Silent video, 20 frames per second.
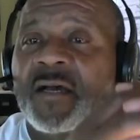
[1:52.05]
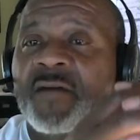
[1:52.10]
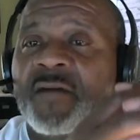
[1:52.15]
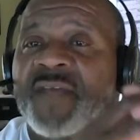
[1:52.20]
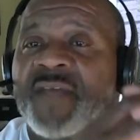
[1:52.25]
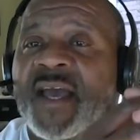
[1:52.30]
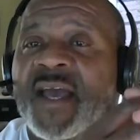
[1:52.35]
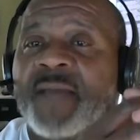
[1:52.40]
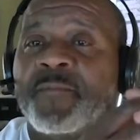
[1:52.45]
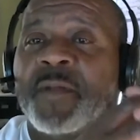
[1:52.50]

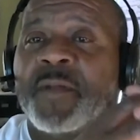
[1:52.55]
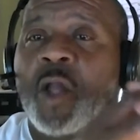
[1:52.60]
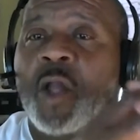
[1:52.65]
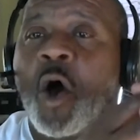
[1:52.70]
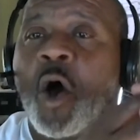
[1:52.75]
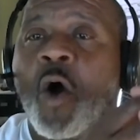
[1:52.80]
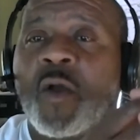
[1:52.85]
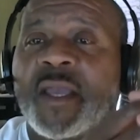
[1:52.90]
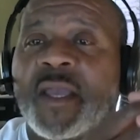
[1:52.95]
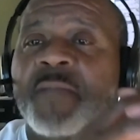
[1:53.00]
of that
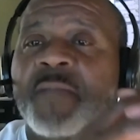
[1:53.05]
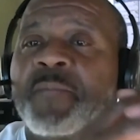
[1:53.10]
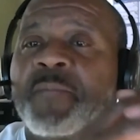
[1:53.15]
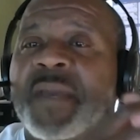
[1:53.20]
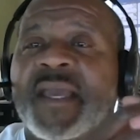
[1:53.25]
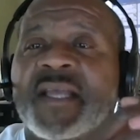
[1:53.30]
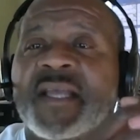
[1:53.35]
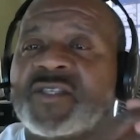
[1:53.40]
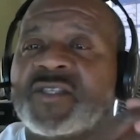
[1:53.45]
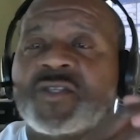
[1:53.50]
belonging
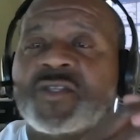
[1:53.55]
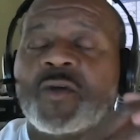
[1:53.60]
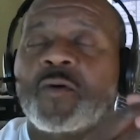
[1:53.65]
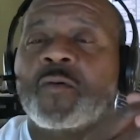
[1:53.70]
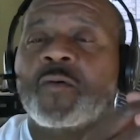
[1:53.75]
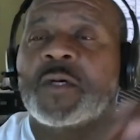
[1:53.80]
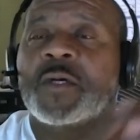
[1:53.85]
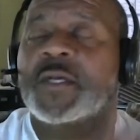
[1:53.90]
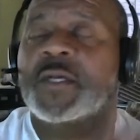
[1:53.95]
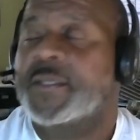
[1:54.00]
being
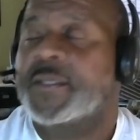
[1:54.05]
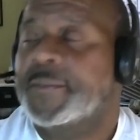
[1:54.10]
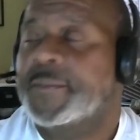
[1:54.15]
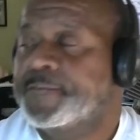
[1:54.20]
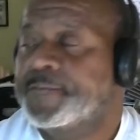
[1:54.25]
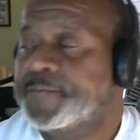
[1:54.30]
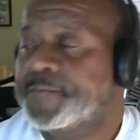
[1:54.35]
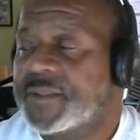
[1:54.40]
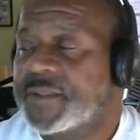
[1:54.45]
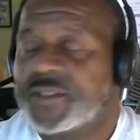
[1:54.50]
so
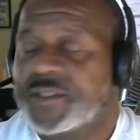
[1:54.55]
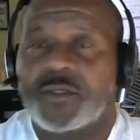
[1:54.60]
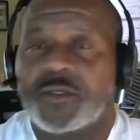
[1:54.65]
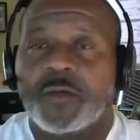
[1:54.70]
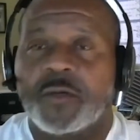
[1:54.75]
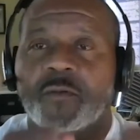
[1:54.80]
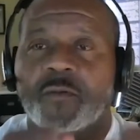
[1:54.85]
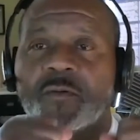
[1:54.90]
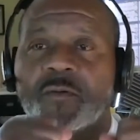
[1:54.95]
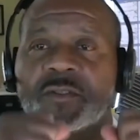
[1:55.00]

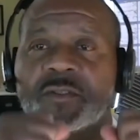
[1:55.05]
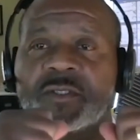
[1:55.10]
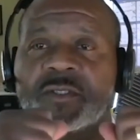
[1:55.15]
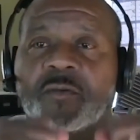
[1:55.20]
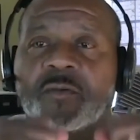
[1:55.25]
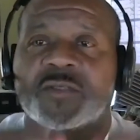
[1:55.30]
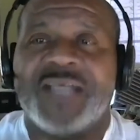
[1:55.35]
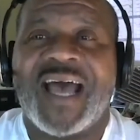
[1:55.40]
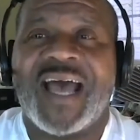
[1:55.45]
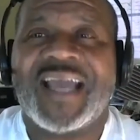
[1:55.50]

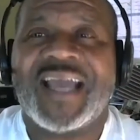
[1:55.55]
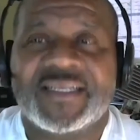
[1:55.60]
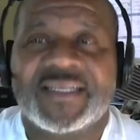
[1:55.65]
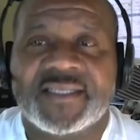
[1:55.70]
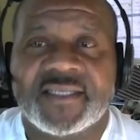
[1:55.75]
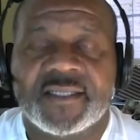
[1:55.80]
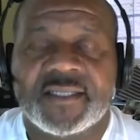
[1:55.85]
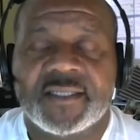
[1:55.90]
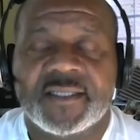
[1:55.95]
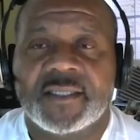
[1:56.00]

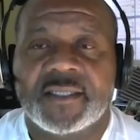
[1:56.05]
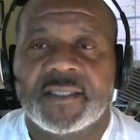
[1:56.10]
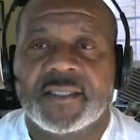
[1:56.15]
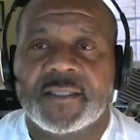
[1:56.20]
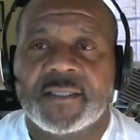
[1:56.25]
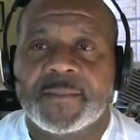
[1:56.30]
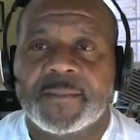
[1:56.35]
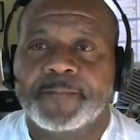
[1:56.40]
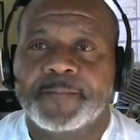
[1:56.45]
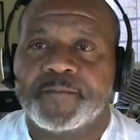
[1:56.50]
tight.
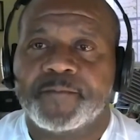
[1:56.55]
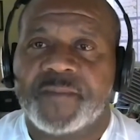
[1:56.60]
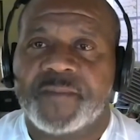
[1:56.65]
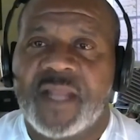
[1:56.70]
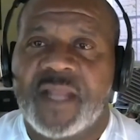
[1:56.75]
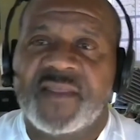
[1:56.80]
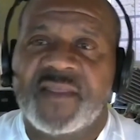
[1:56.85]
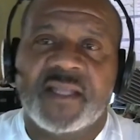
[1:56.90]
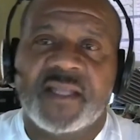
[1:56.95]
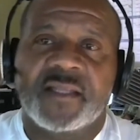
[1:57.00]

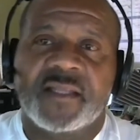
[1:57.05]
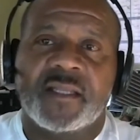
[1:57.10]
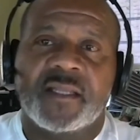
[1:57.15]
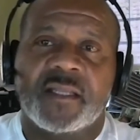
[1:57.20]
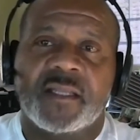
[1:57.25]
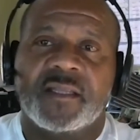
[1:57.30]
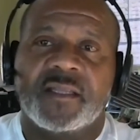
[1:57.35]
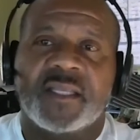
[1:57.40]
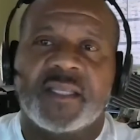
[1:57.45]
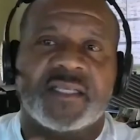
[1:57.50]
And then
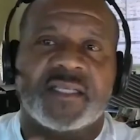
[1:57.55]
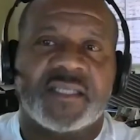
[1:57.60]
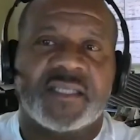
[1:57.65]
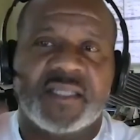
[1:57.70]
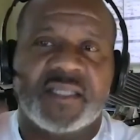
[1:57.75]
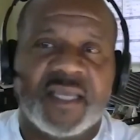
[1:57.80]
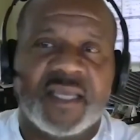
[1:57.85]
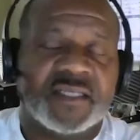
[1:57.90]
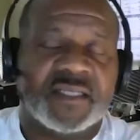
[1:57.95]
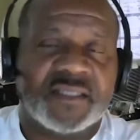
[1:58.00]

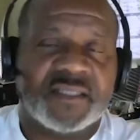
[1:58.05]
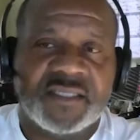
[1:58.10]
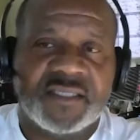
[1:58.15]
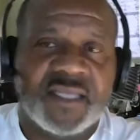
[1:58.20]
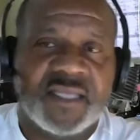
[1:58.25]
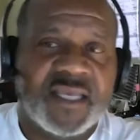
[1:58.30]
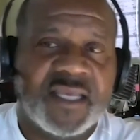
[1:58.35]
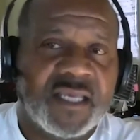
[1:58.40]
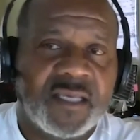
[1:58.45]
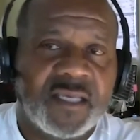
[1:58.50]
the
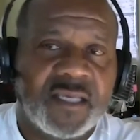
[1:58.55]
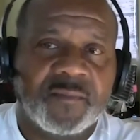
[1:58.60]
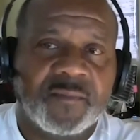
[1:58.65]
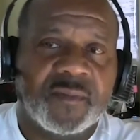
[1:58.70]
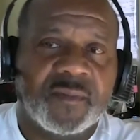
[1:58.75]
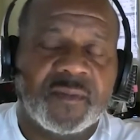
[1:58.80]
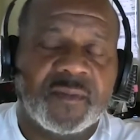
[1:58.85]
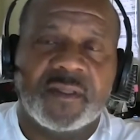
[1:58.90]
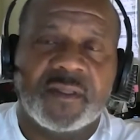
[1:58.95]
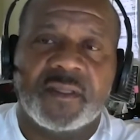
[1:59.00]

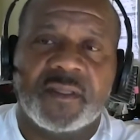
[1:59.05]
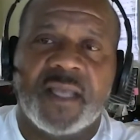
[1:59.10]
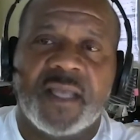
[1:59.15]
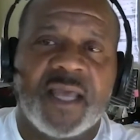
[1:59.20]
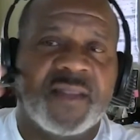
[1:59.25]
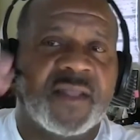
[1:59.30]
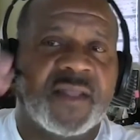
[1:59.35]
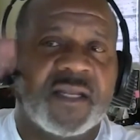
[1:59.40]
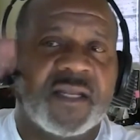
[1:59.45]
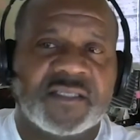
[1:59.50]
esteem,
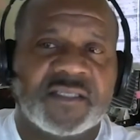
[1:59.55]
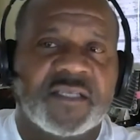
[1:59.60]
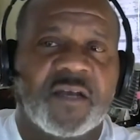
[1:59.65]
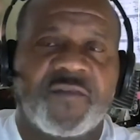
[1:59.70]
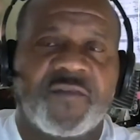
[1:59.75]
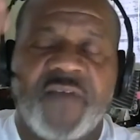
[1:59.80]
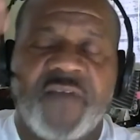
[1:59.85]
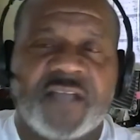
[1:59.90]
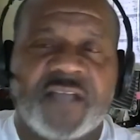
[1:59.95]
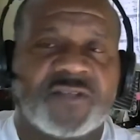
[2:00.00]
and then the
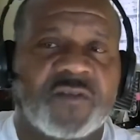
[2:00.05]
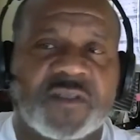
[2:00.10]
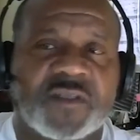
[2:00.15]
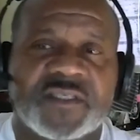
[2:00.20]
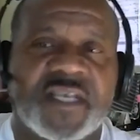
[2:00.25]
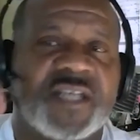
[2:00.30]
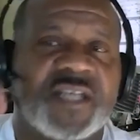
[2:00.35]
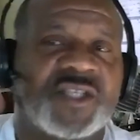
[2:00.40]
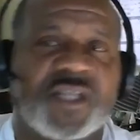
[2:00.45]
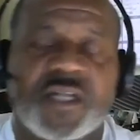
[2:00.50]

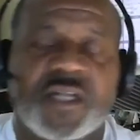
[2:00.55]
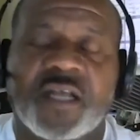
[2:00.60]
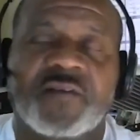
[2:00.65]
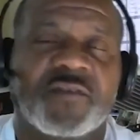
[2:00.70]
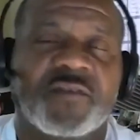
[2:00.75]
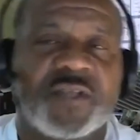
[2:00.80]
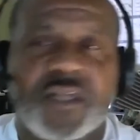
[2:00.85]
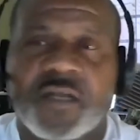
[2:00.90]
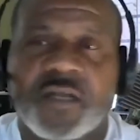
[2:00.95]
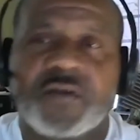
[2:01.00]
self-actualization
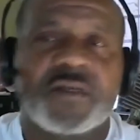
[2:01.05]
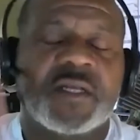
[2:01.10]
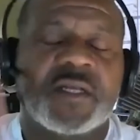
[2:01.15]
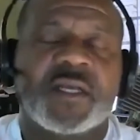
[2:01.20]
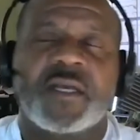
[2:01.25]
level. When